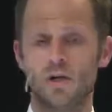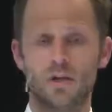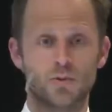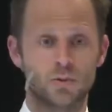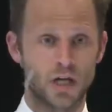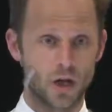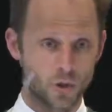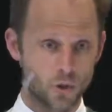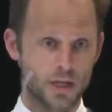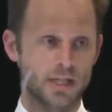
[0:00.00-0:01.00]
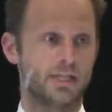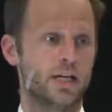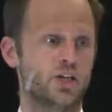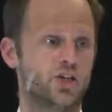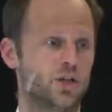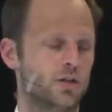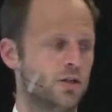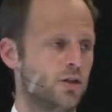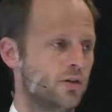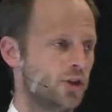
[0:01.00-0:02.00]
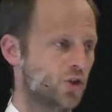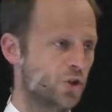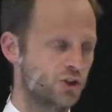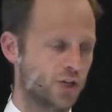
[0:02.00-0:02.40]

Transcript: the World Health Organization, the Joint